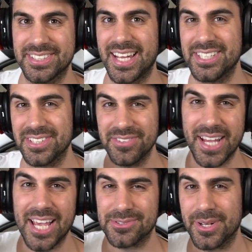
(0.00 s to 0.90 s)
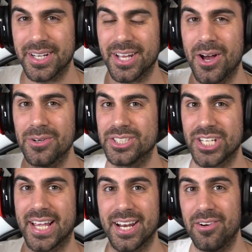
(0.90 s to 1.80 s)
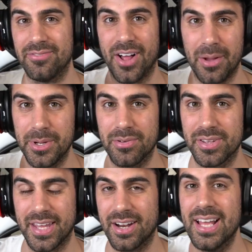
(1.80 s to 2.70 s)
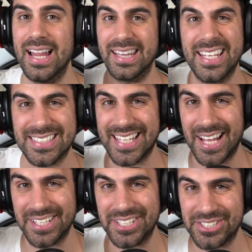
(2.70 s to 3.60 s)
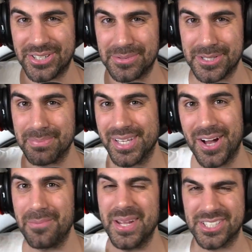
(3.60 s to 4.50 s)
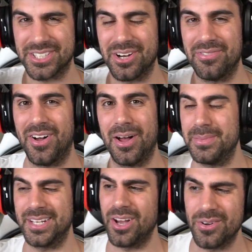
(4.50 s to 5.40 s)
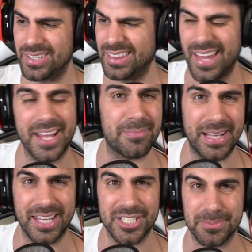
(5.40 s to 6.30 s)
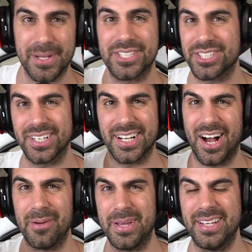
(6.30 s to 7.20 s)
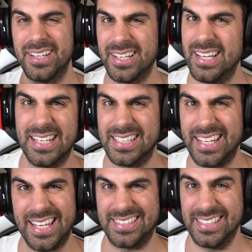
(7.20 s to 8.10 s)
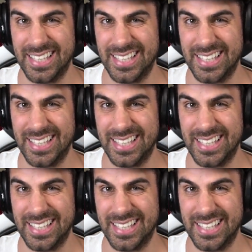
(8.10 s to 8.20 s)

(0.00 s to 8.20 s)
day. So if you guys wanna go check it out, follow me over there. Links down in the description below. Make sure to go follow me, go like my latest picture and comment it's